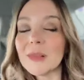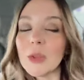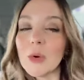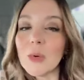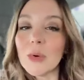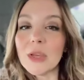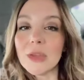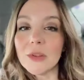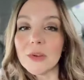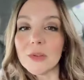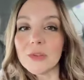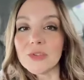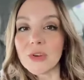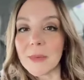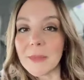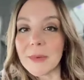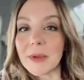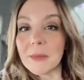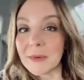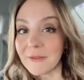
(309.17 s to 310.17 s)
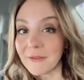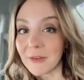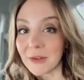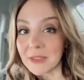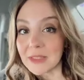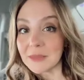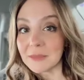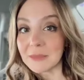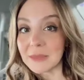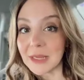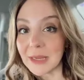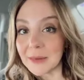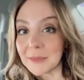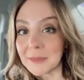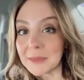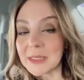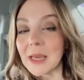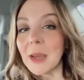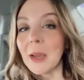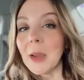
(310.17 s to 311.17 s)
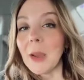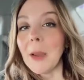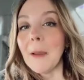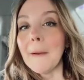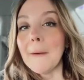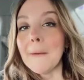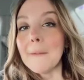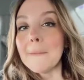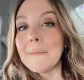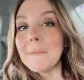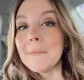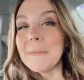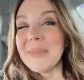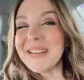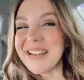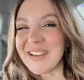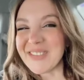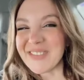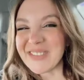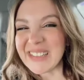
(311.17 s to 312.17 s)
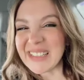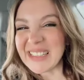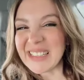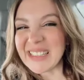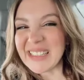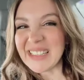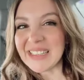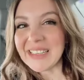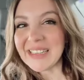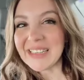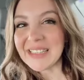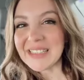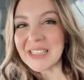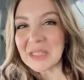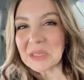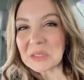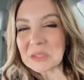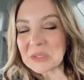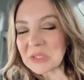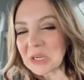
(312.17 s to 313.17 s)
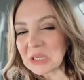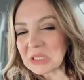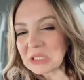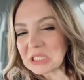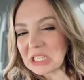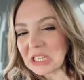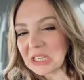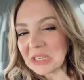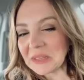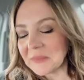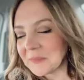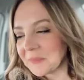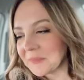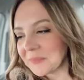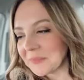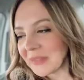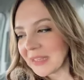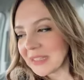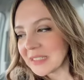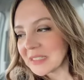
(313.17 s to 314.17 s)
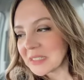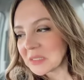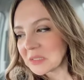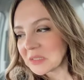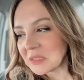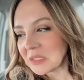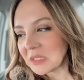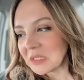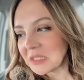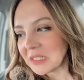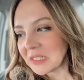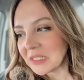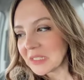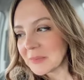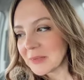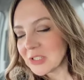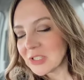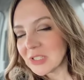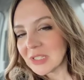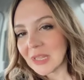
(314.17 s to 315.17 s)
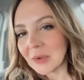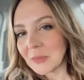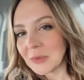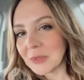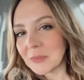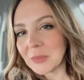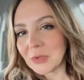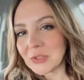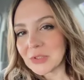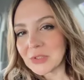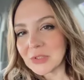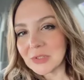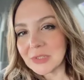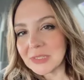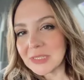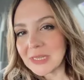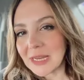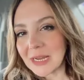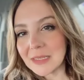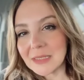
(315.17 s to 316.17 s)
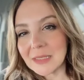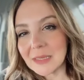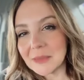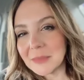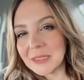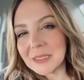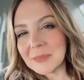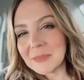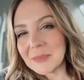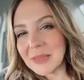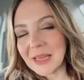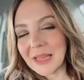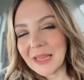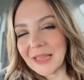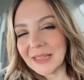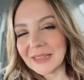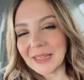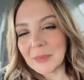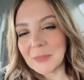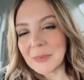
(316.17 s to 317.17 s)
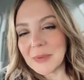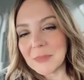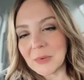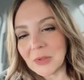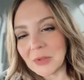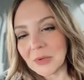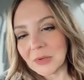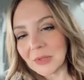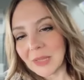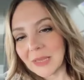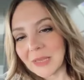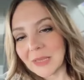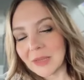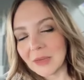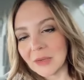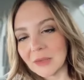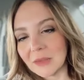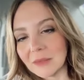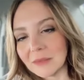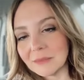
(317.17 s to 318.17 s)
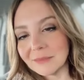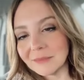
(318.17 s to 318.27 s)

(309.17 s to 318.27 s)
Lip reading: Low key though, the drama can be fun sometimes, but not really. It gets a little daunting. Especially like when personal attacks come into play and like people are like